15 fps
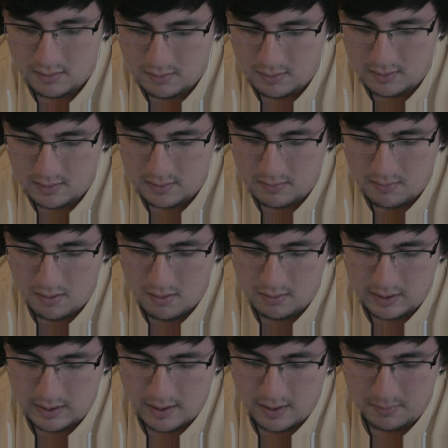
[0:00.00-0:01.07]
just
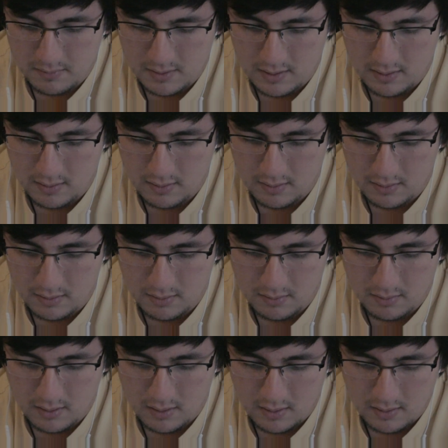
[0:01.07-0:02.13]
scrolling up
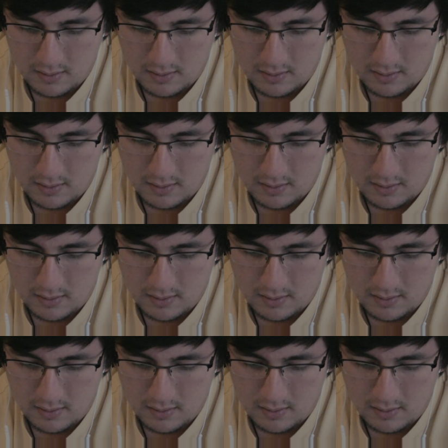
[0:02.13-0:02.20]
to